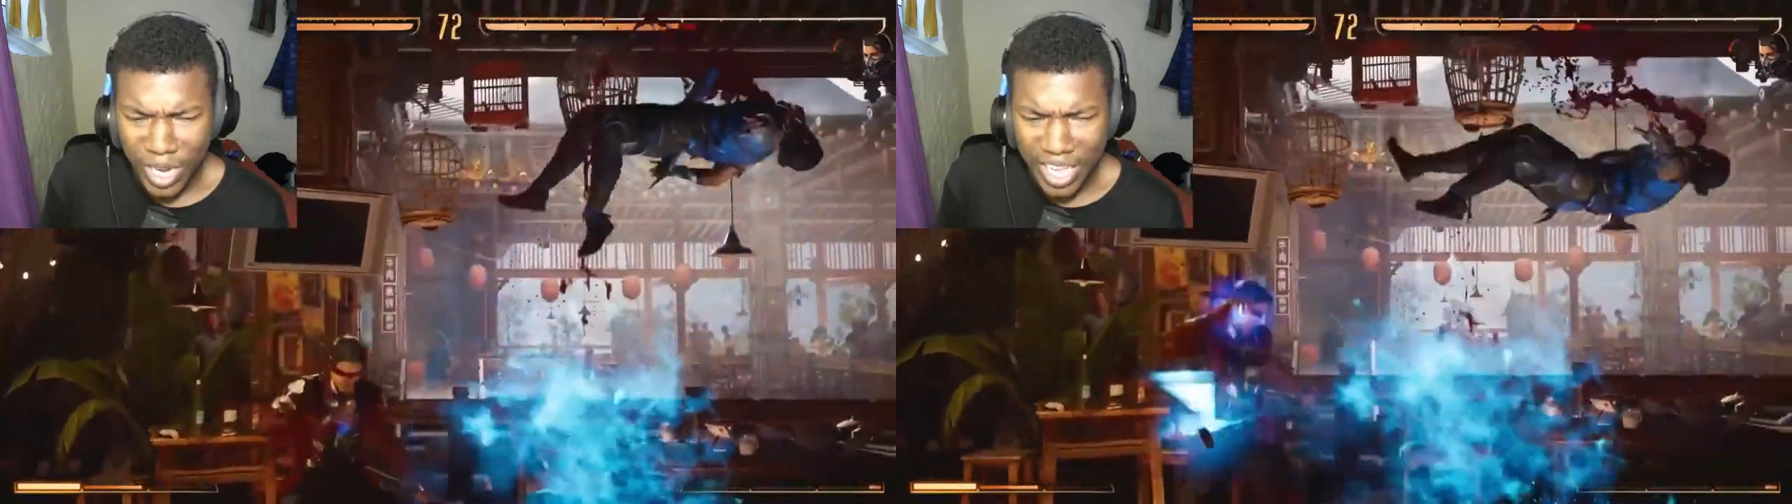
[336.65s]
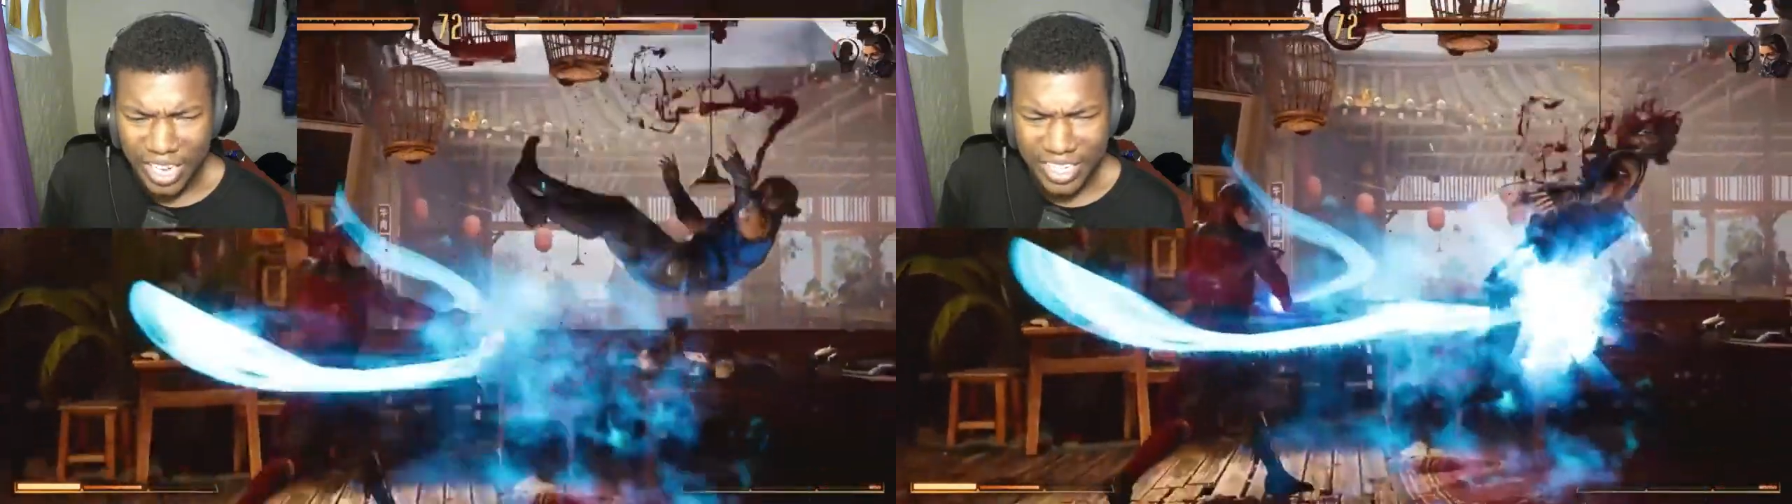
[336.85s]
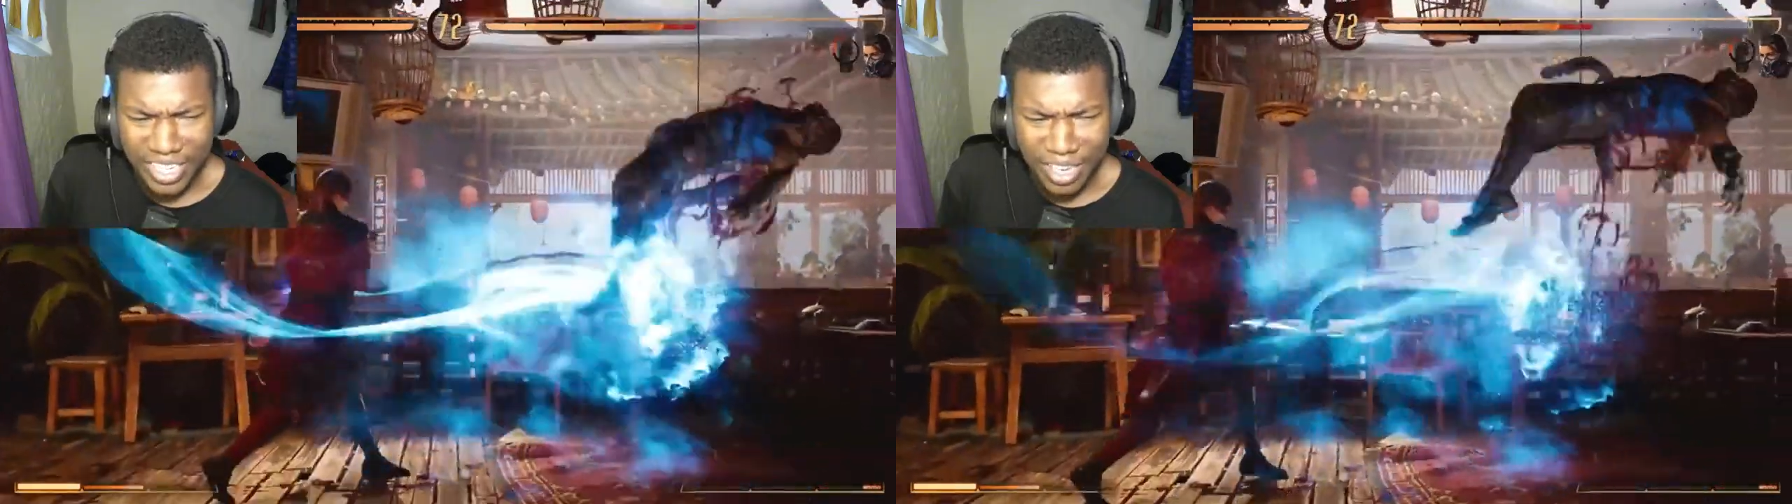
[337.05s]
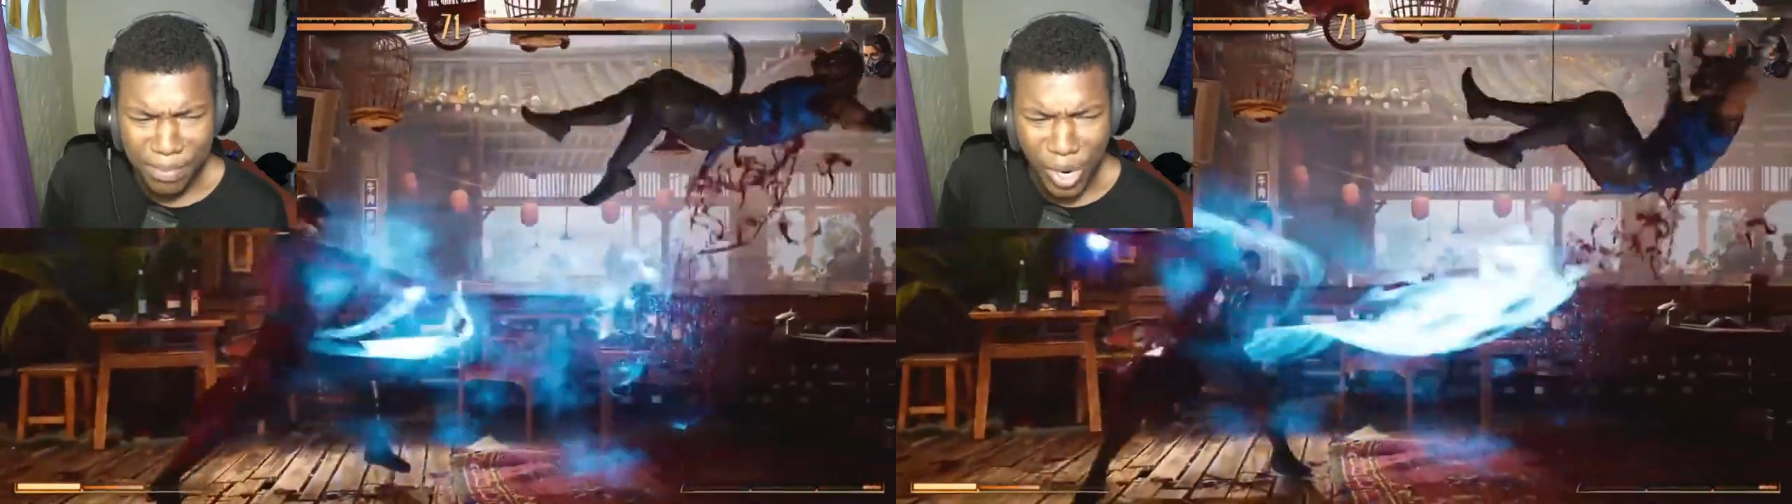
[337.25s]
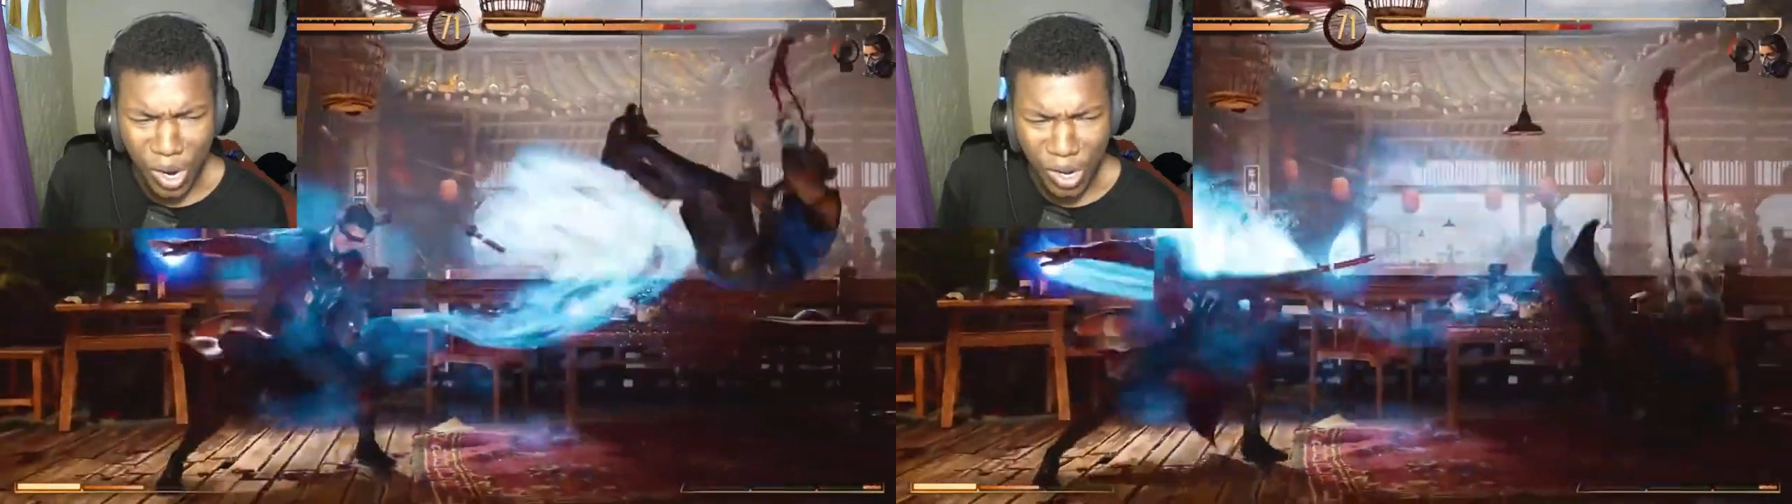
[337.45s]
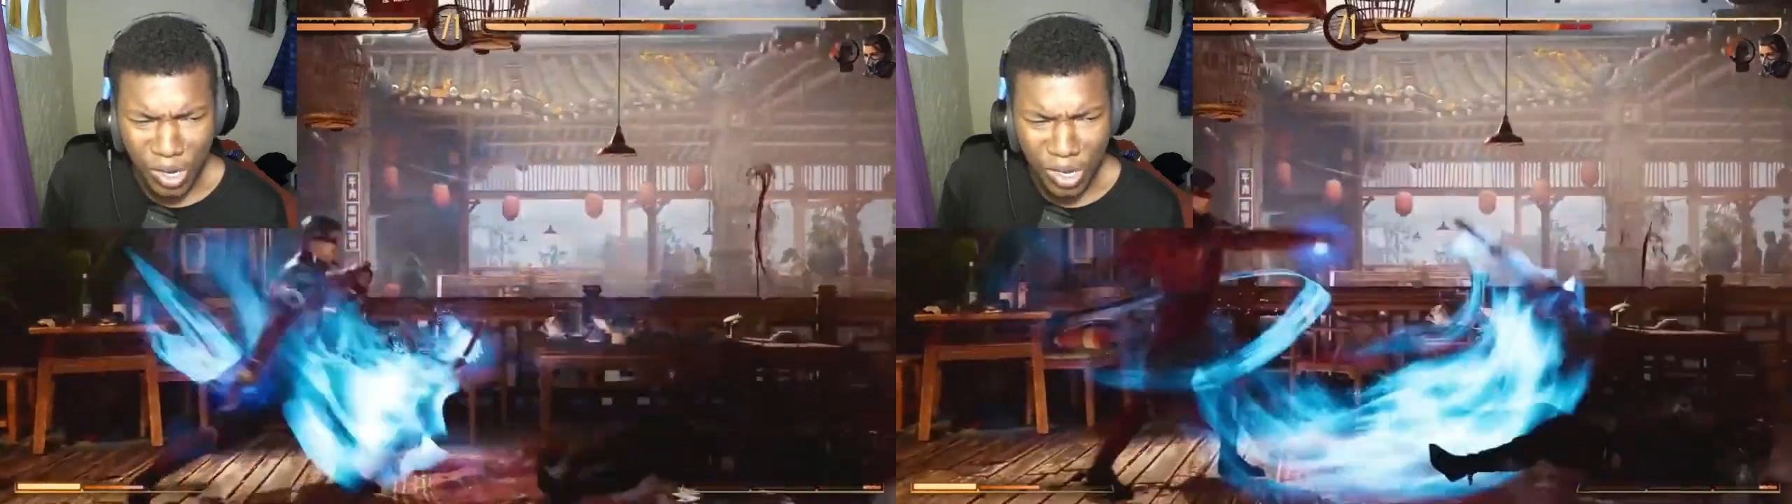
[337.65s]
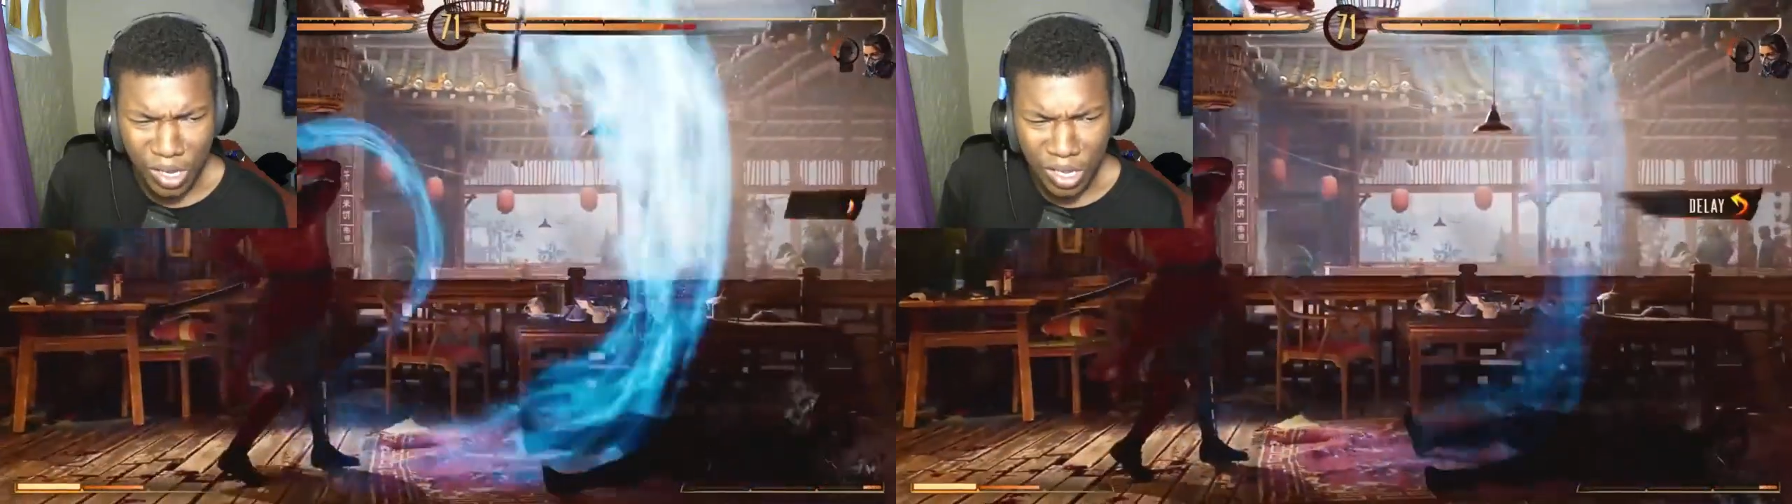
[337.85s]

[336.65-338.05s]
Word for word: red? Is he Kabal?